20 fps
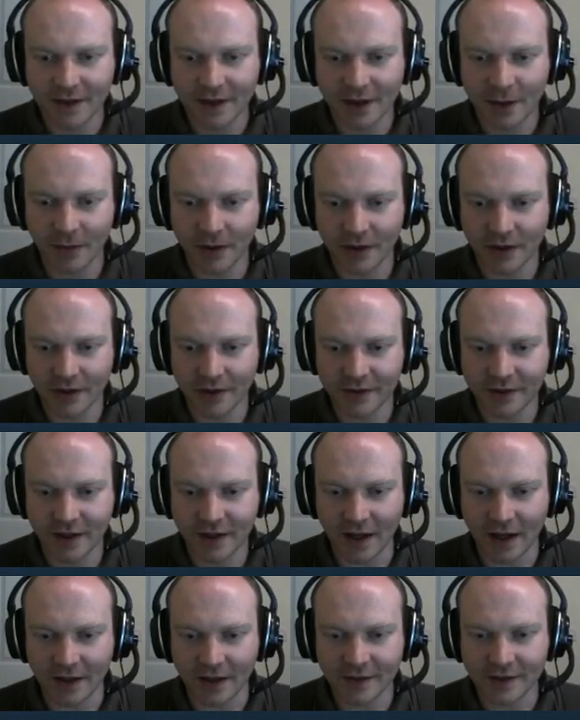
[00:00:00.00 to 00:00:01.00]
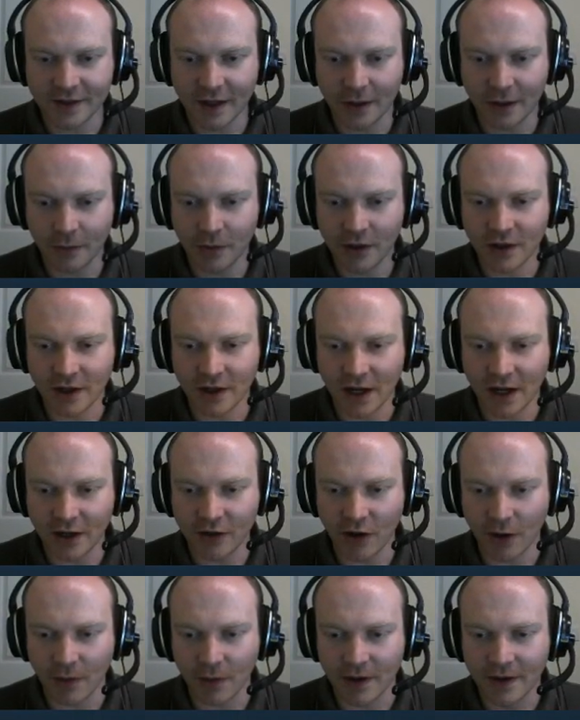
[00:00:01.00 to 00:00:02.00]
and we're going to get
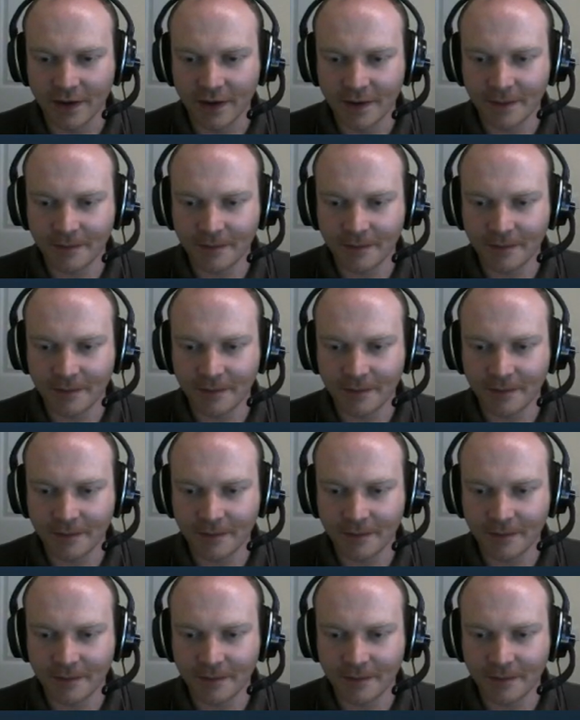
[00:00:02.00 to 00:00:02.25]
growing.